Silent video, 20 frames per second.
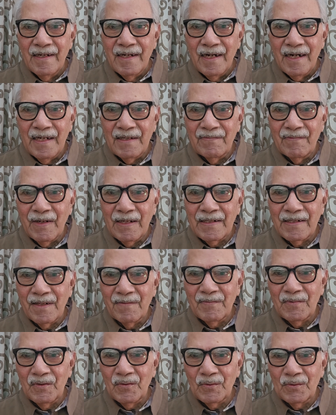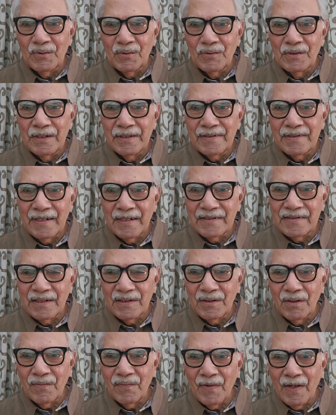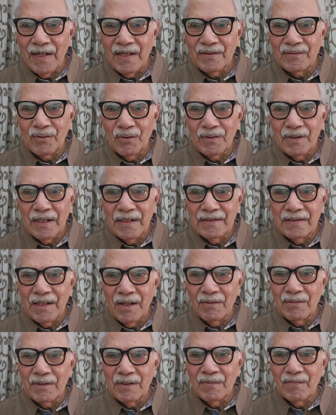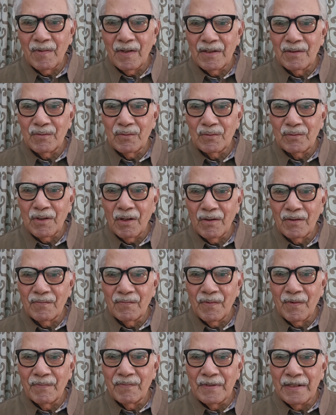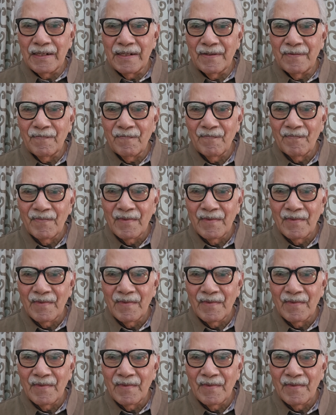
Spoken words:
I welcome you to this session of ISO 9001 2015,